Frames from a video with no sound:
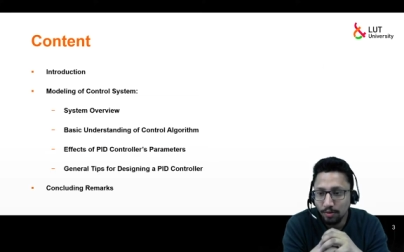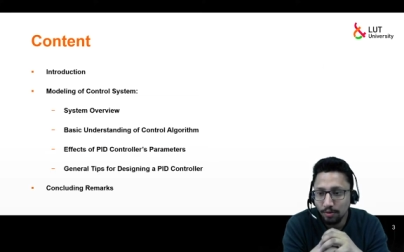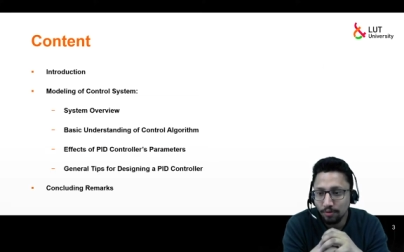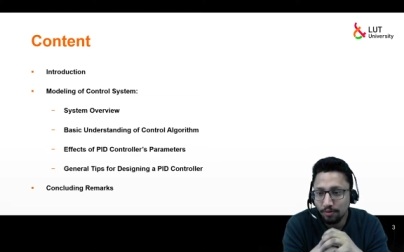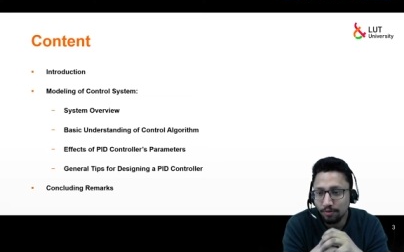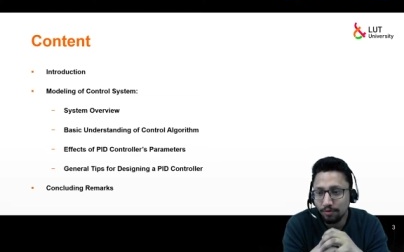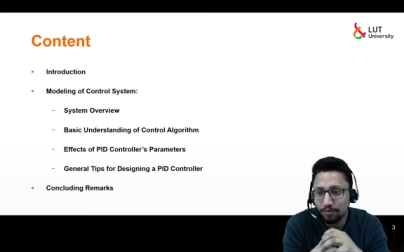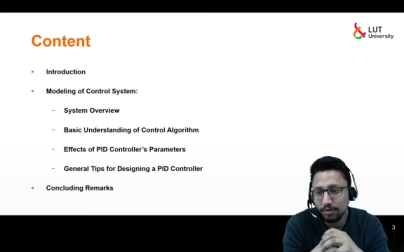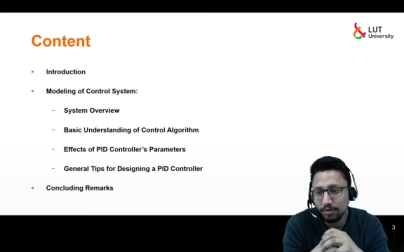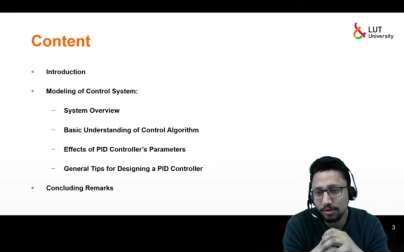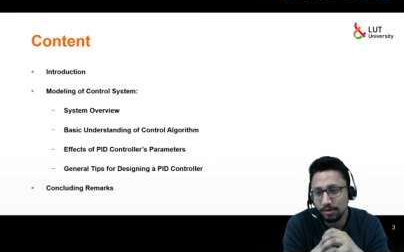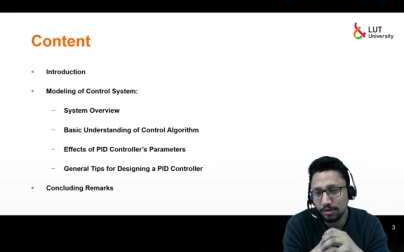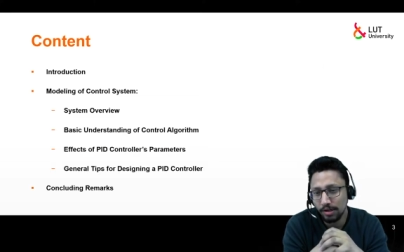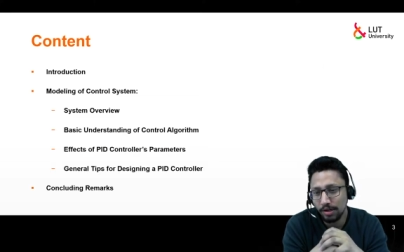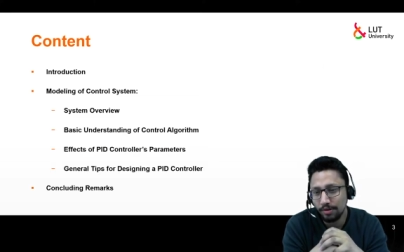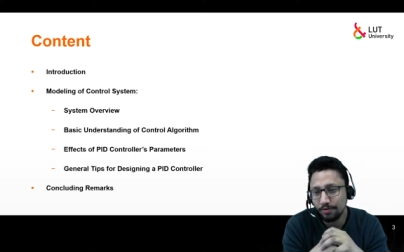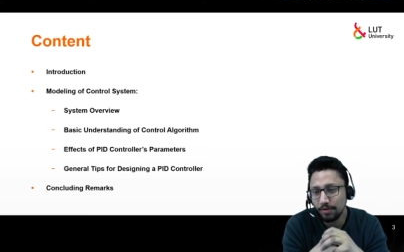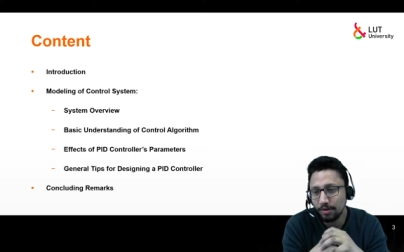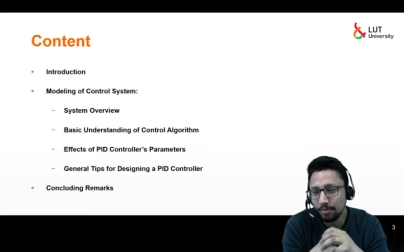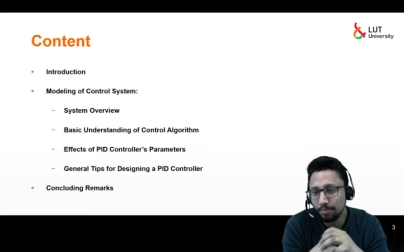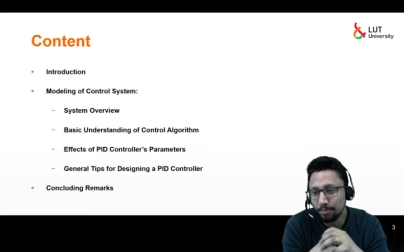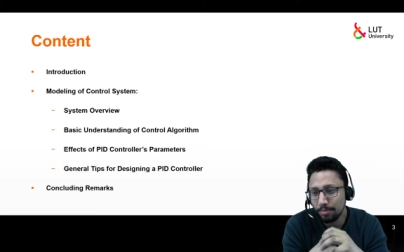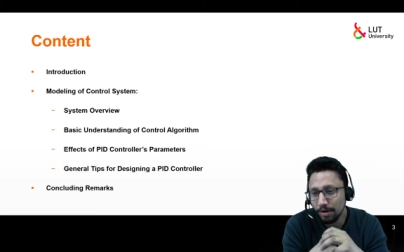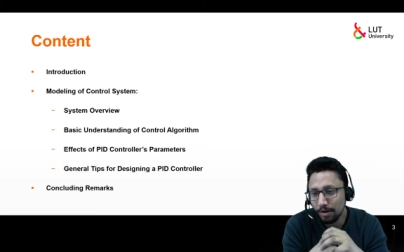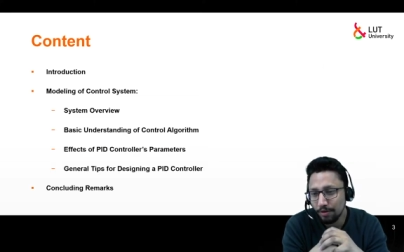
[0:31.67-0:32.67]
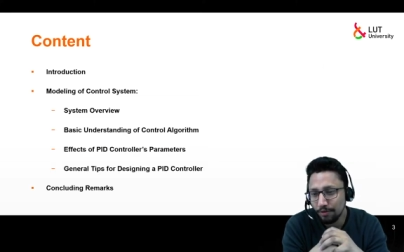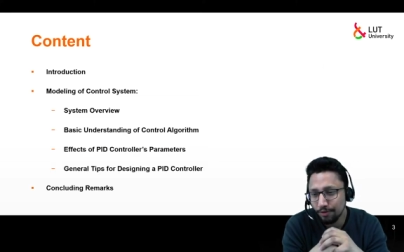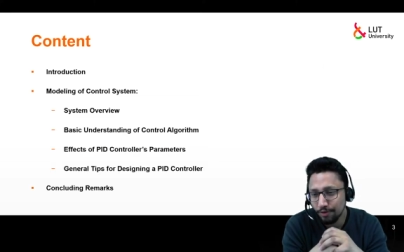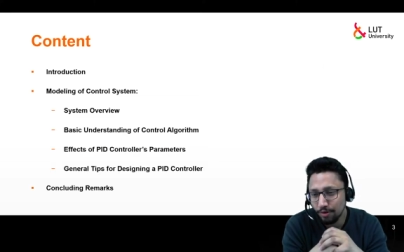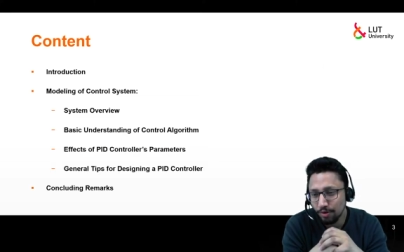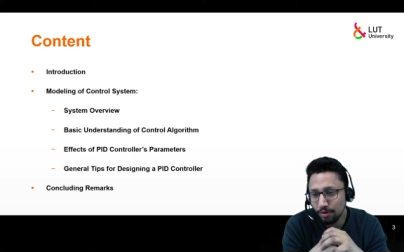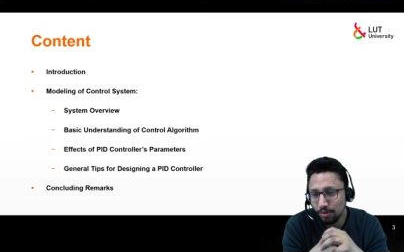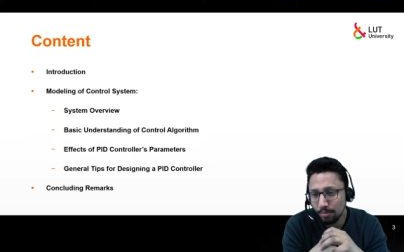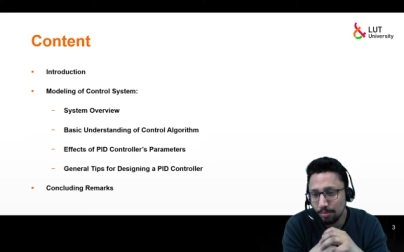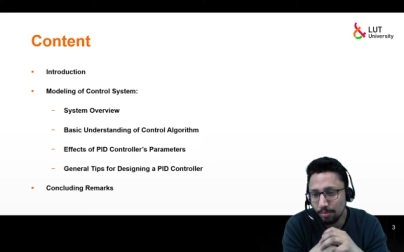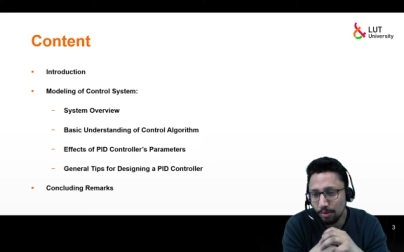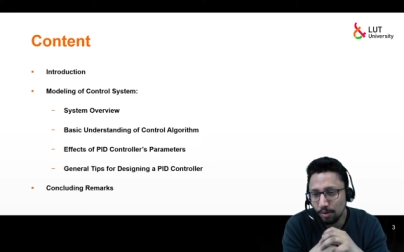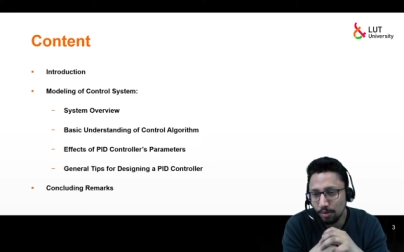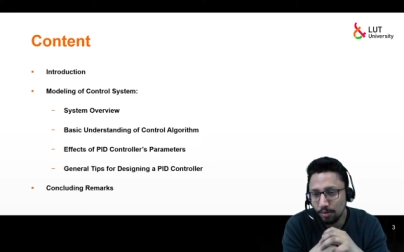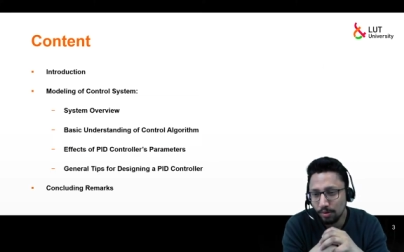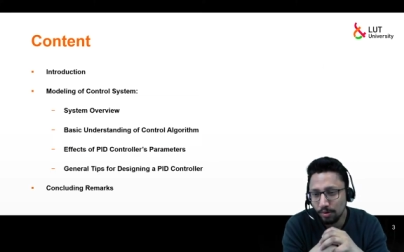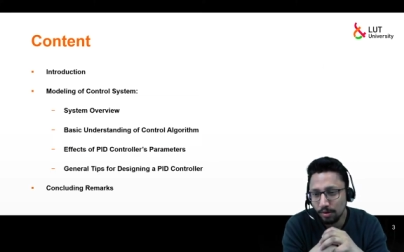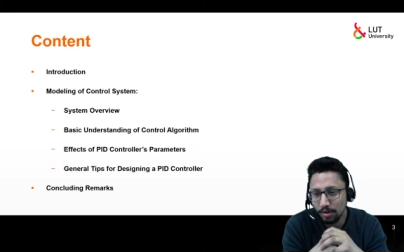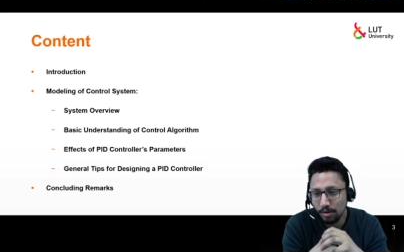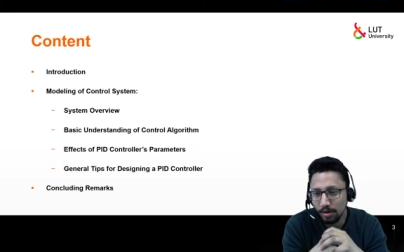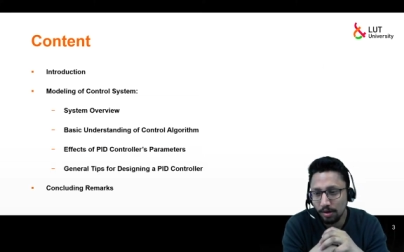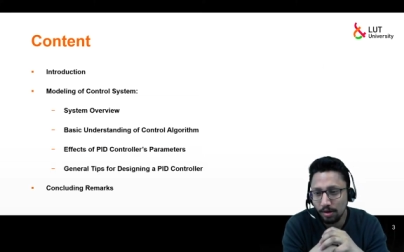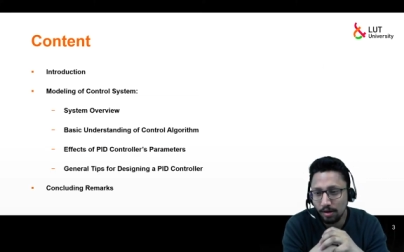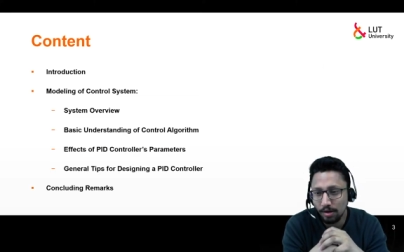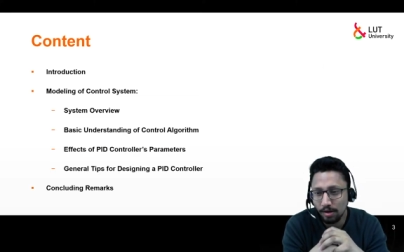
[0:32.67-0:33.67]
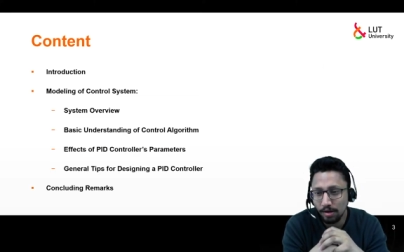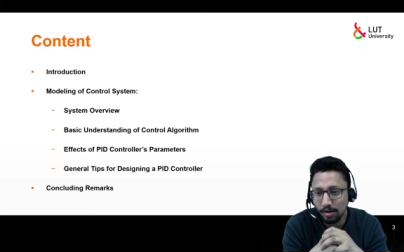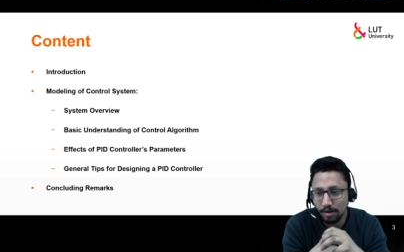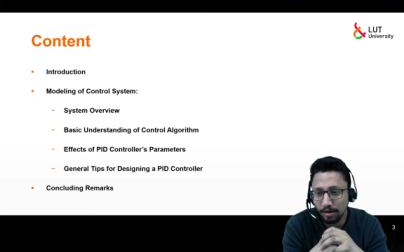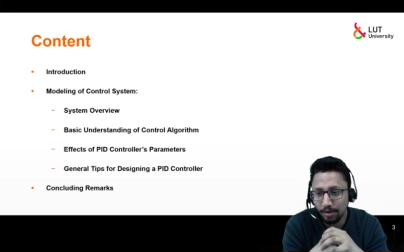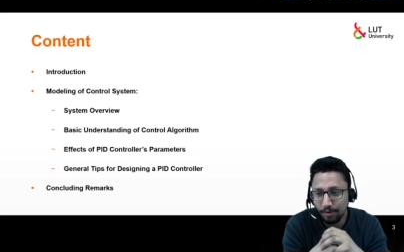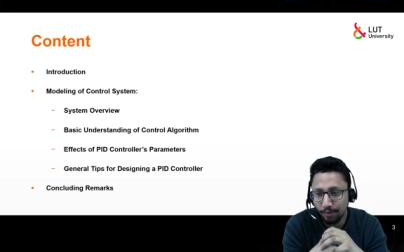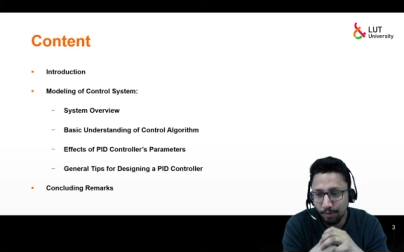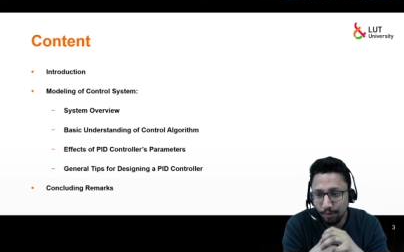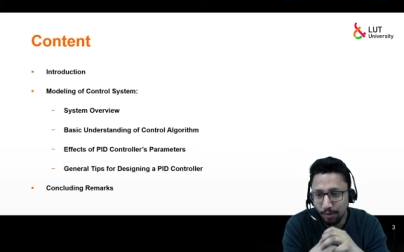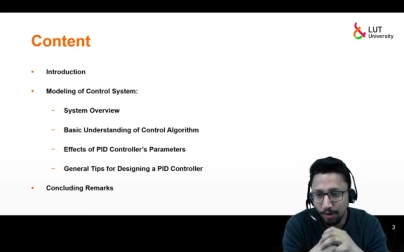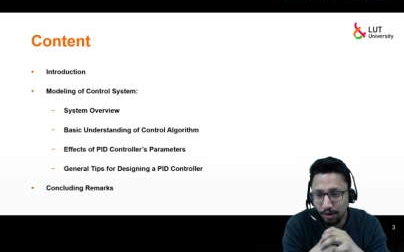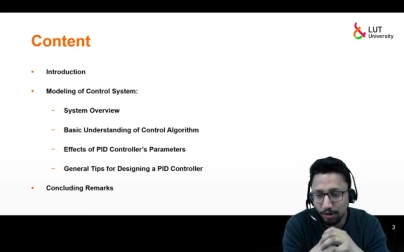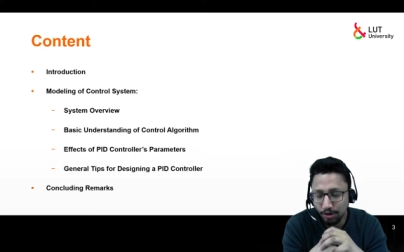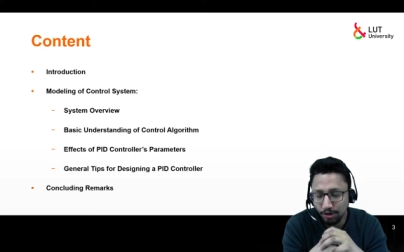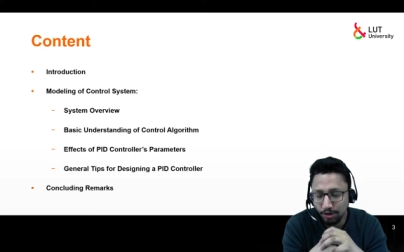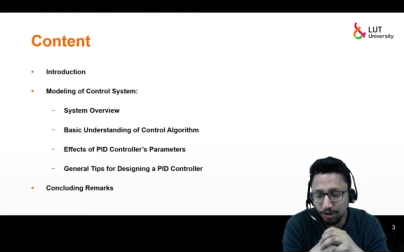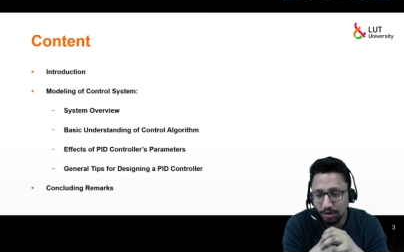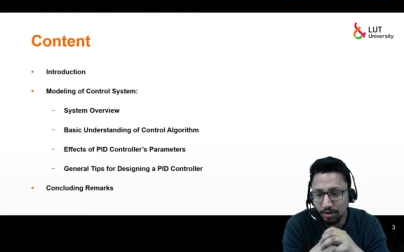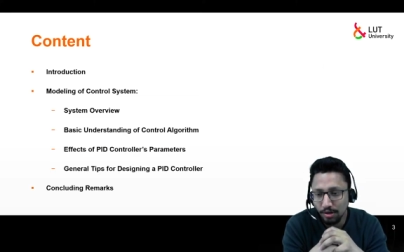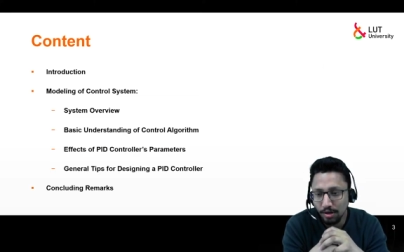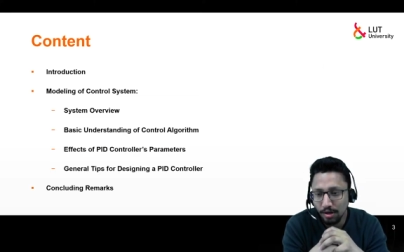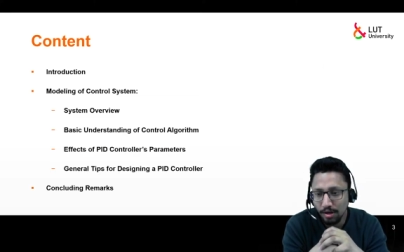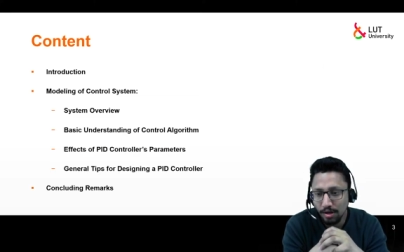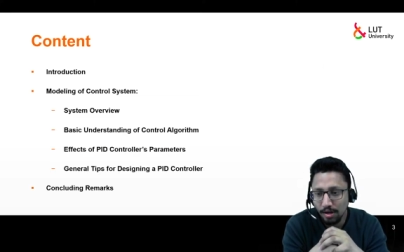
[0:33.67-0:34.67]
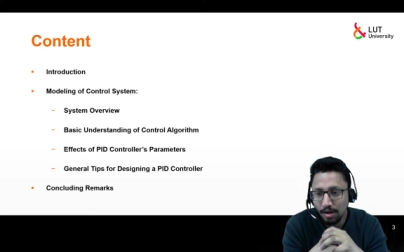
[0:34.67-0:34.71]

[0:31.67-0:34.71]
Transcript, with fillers: First I will brief you about uh, introduction,